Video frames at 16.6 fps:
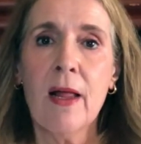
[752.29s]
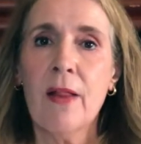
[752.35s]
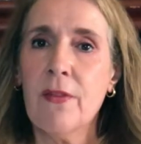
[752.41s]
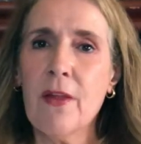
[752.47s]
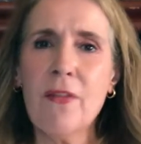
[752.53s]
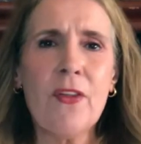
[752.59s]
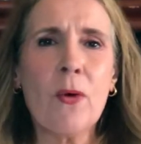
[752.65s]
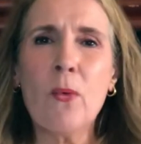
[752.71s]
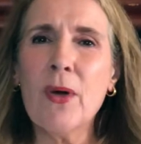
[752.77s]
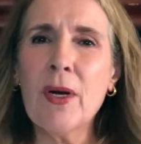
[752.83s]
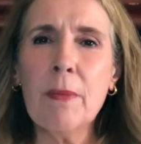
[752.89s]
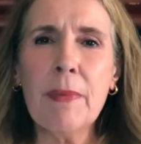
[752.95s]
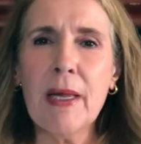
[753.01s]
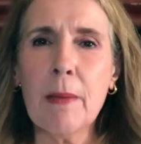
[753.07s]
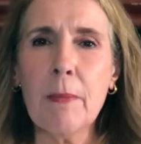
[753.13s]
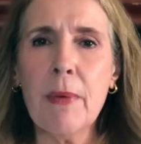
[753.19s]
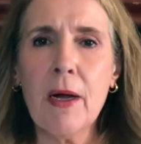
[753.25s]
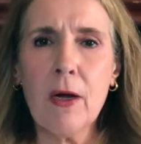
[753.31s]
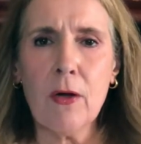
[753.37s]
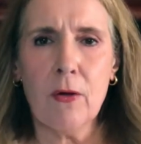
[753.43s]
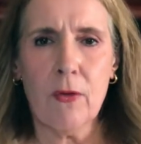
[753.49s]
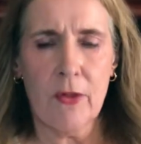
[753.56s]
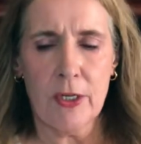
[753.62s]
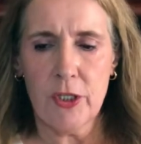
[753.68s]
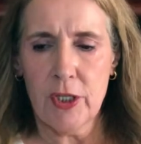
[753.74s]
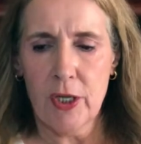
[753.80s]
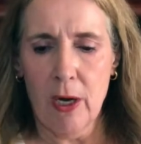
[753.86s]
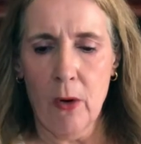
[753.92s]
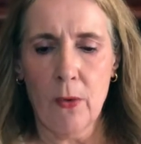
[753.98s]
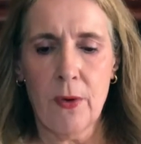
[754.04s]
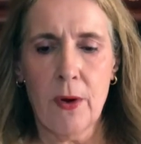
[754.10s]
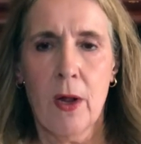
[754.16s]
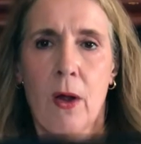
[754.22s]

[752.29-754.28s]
that there wouldn't be a buckle that showed.